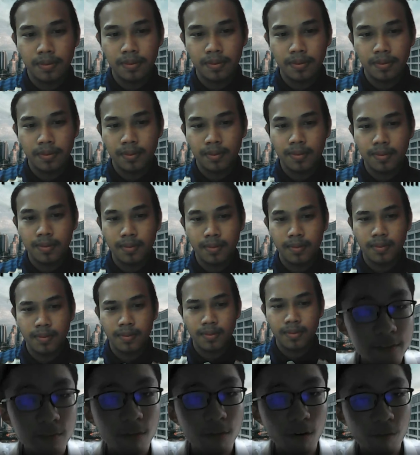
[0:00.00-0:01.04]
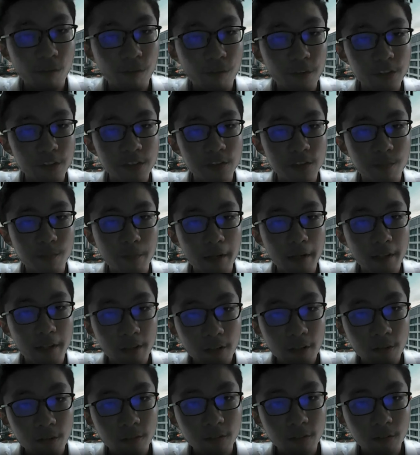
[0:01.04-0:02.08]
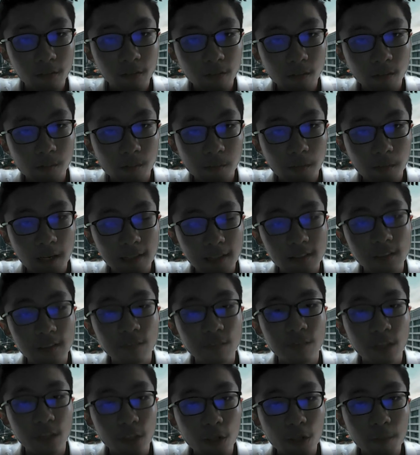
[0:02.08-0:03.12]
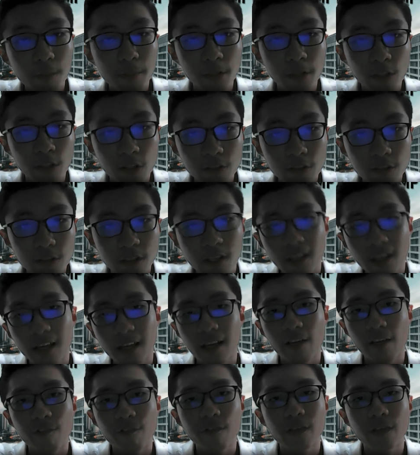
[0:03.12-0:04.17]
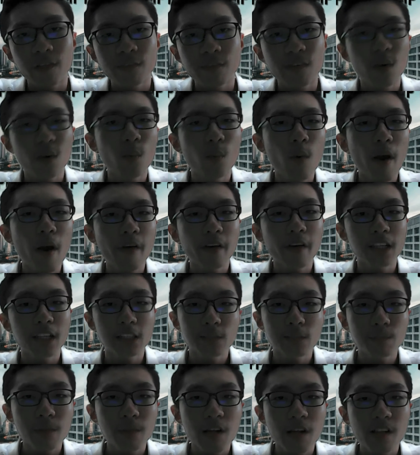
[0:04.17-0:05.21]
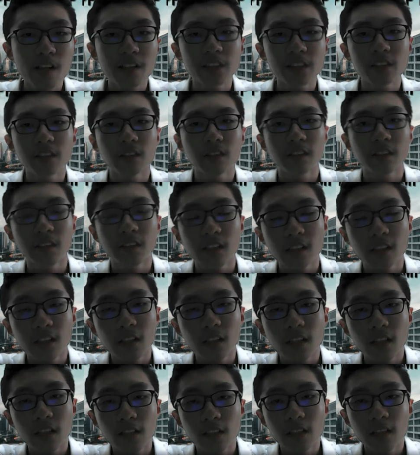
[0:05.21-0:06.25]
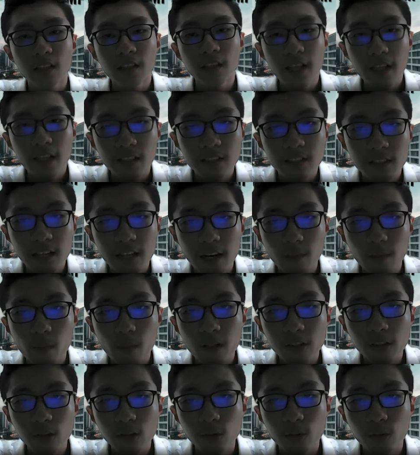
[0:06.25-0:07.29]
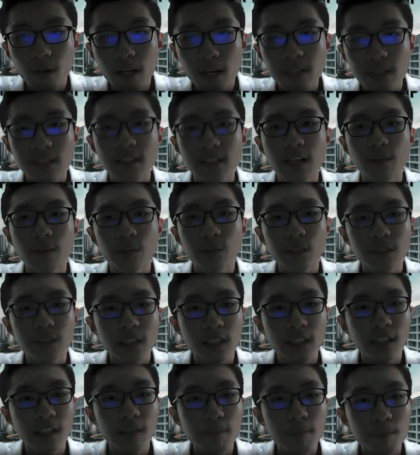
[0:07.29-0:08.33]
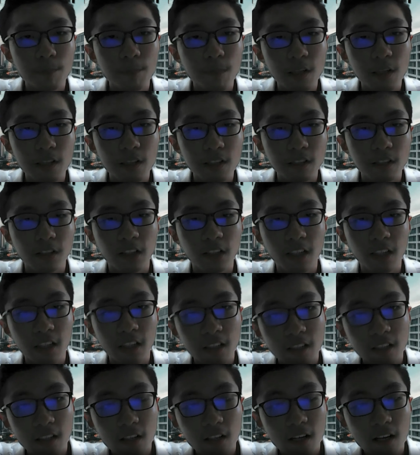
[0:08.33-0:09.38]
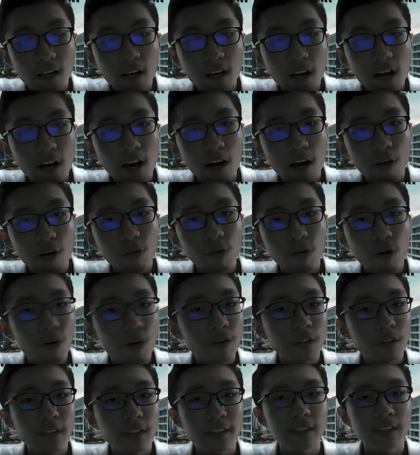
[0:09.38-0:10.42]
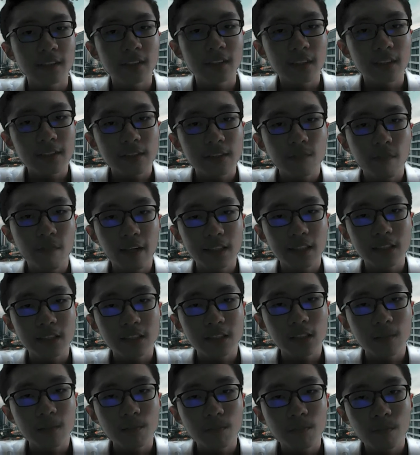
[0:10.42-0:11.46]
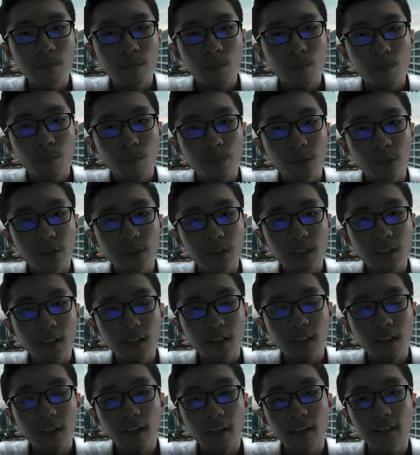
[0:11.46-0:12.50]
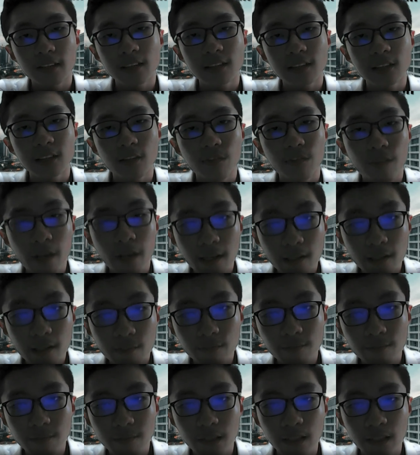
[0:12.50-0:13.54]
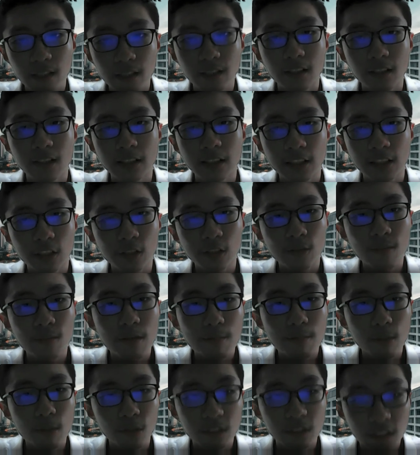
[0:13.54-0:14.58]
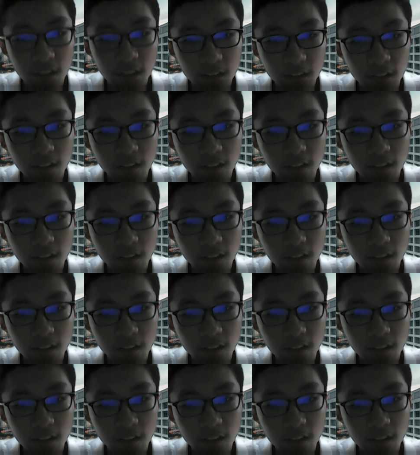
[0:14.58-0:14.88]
Okay, thanks for first panel, Asif Daniel, because have give a well explanation. Next, I want to ask our second panel again, how long can this vaccine protect and survive in a human body?